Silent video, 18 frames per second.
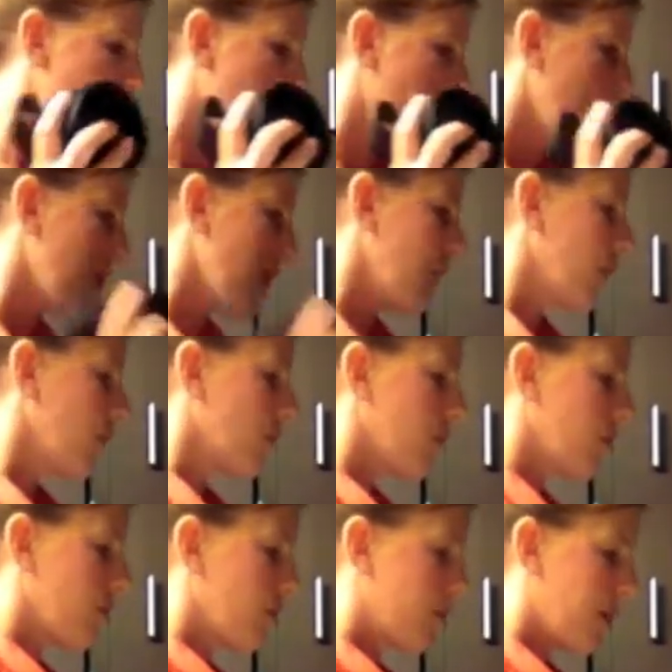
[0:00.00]
And then you're
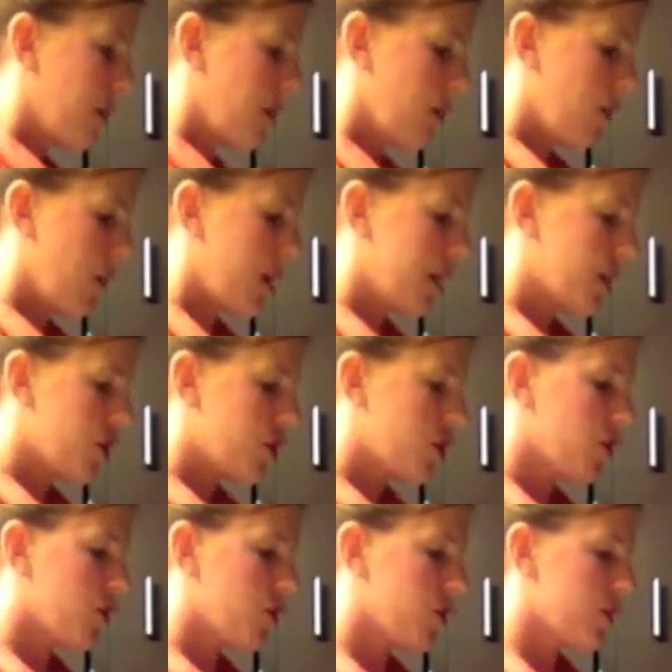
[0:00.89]
going to want to
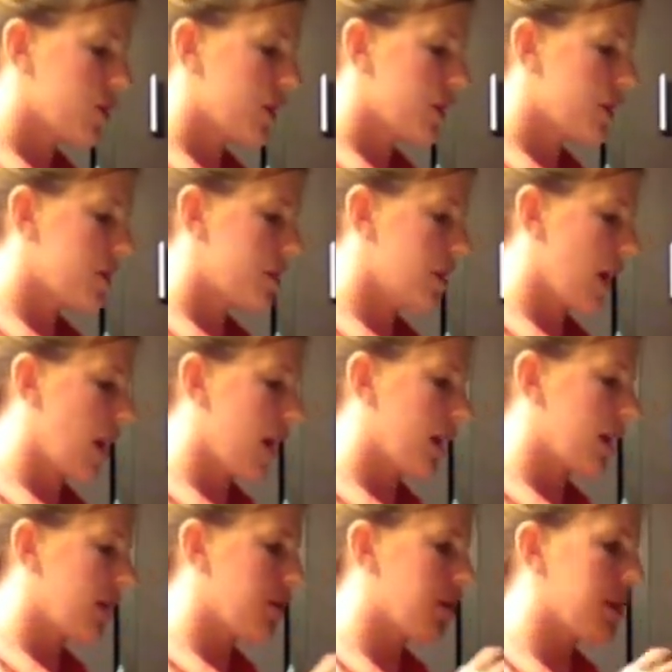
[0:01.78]
choose a
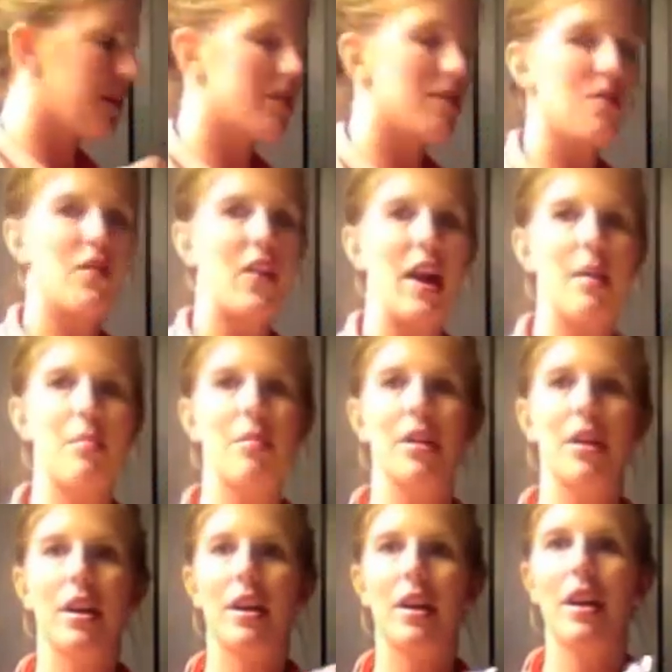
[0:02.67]
design, a piece of
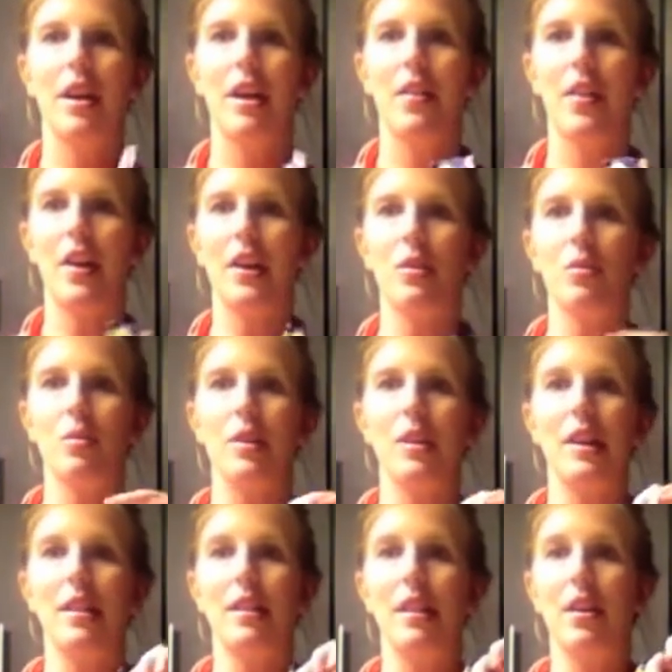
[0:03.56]
fabric that you
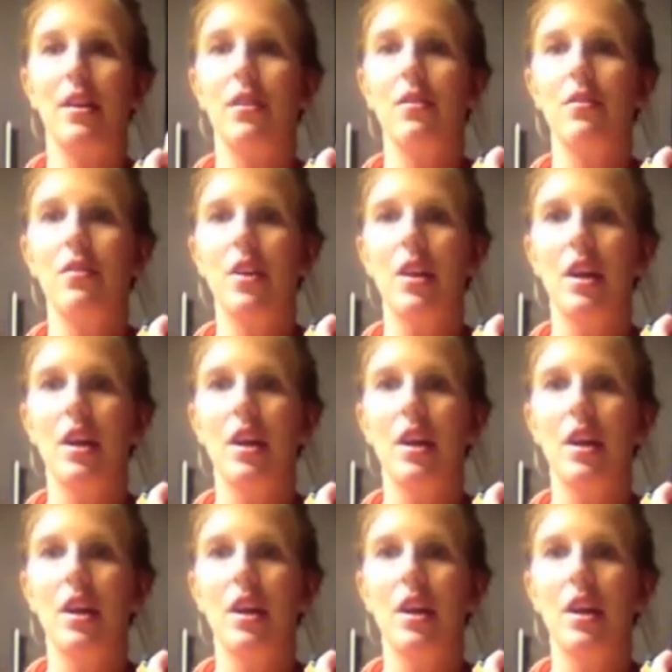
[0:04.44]
really love,